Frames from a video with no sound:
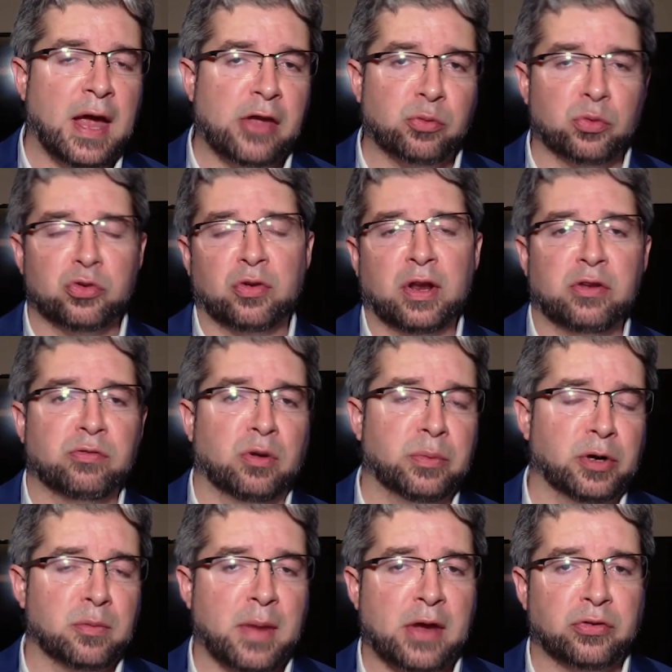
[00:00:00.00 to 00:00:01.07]
as we're
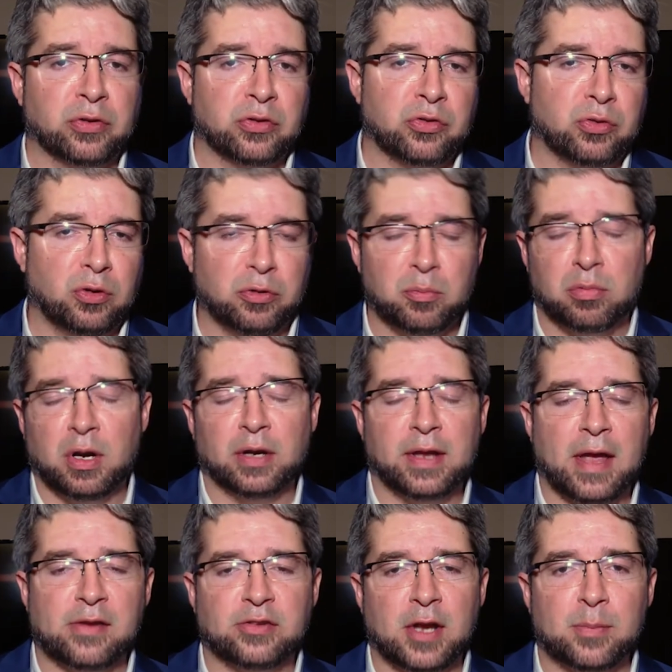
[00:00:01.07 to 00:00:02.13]
transforming your master control and
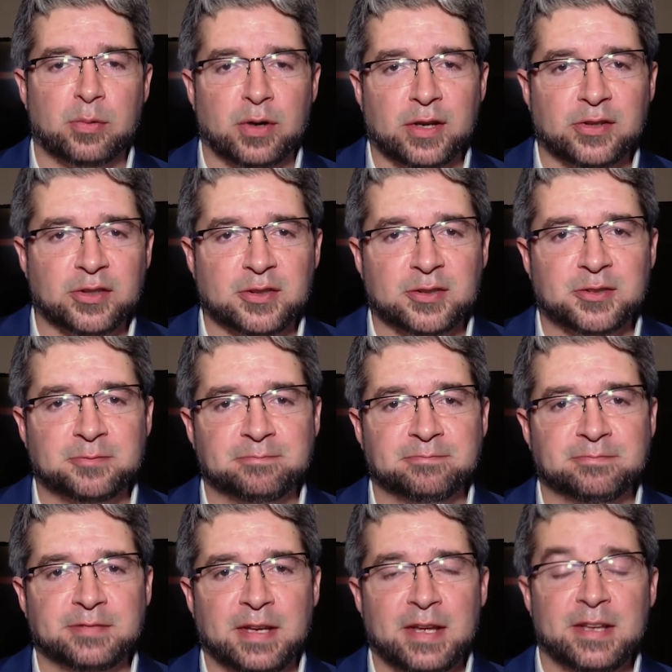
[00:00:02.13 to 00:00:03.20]
broadcast operations.
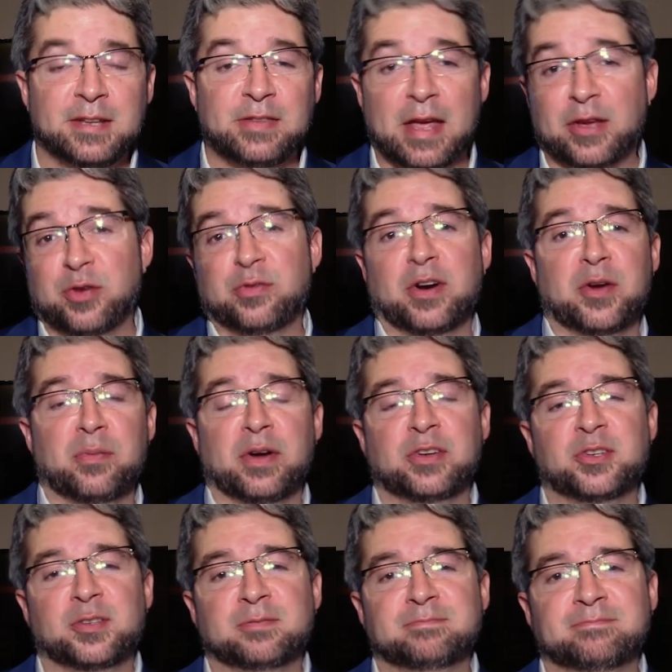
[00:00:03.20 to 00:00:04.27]
Thank you very
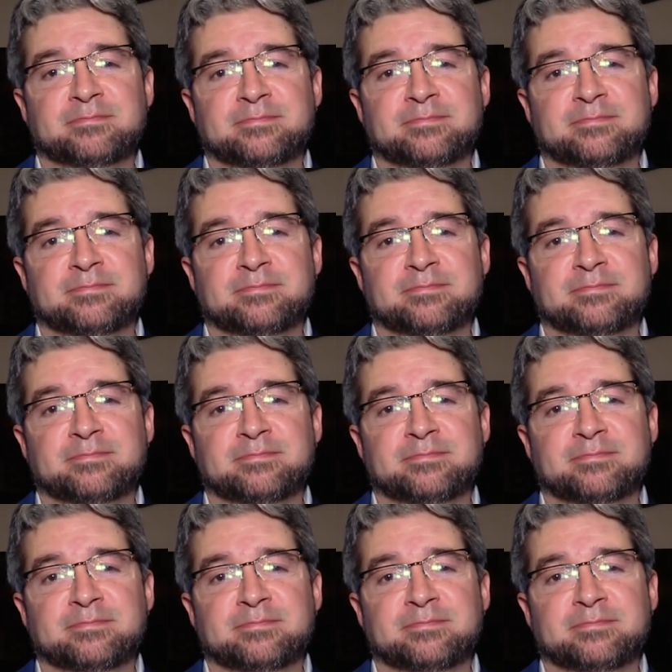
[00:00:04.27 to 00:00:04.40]
much.